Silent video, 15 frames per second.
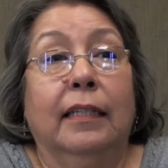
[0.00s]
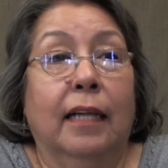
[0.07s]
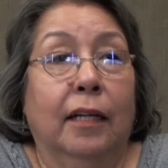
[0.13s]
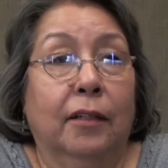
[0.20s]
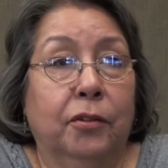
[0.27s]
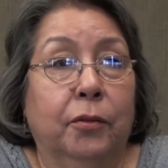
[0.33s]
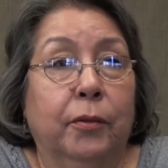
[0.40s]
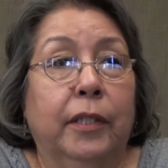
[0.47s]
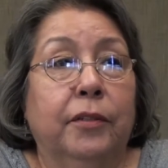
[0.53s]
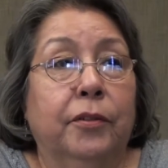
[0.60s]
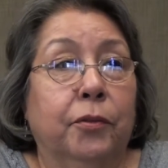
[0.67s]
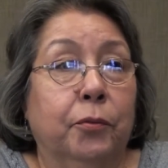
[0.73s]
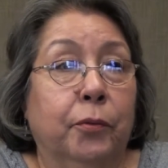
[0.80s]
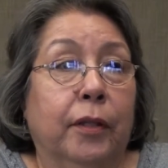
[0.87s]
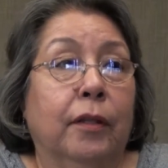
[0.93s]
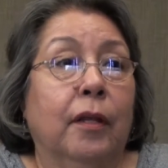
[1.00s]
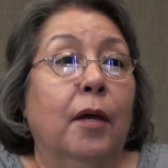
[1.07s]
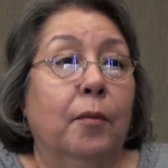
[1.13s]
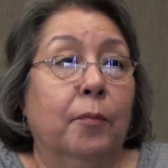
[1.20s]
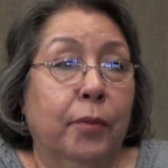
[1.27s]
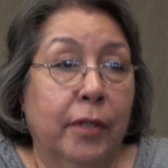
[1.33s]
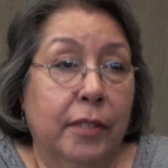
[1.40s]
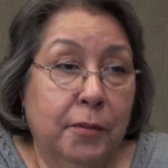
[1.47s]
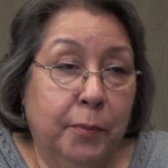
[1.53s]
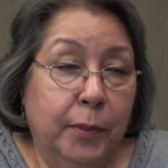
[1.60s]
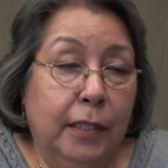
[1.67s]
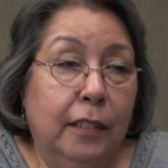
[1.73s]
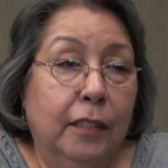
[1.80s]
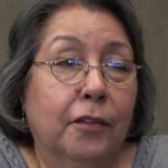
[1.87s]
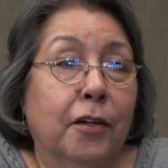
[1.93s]
not greet her with, Praise be
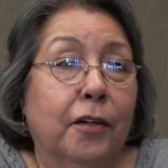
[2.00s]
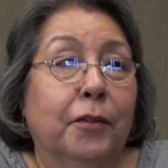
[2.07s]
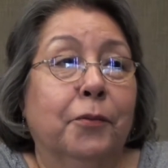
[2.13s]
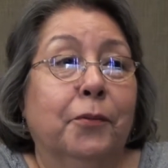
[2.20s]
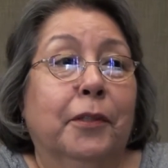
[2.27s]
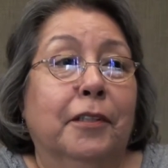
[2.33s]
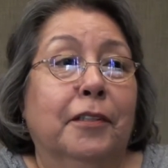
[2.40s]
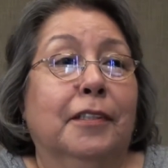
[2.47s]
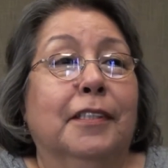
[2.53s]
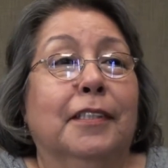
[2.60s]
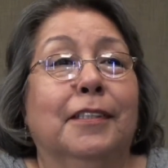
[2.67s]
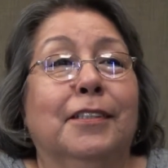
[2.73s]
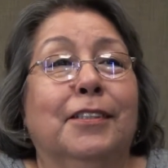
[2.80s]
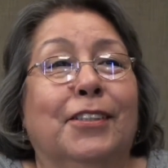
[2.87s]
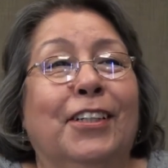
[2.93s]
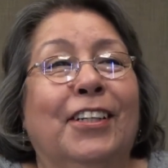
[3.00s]
the Incarnate Word, sister.